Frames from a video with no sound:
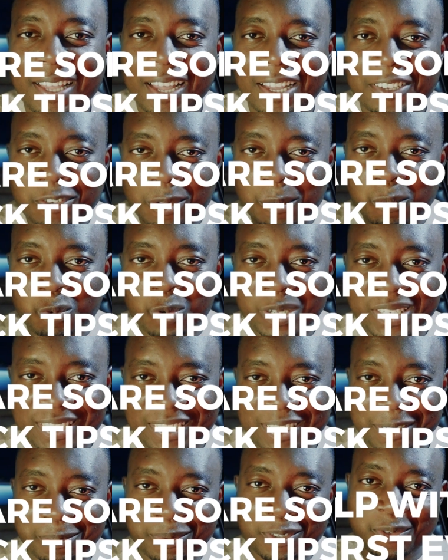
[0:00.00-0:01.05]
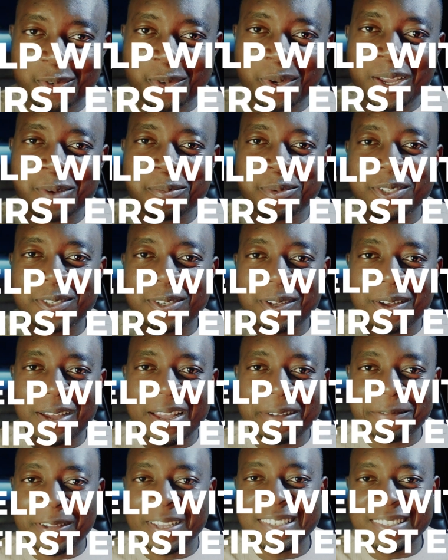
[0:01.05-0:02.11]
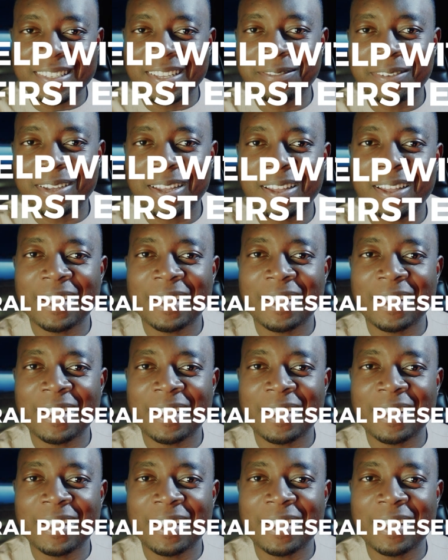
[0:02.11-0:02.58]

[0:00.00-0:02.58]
Here are some quick tips to help with your first ever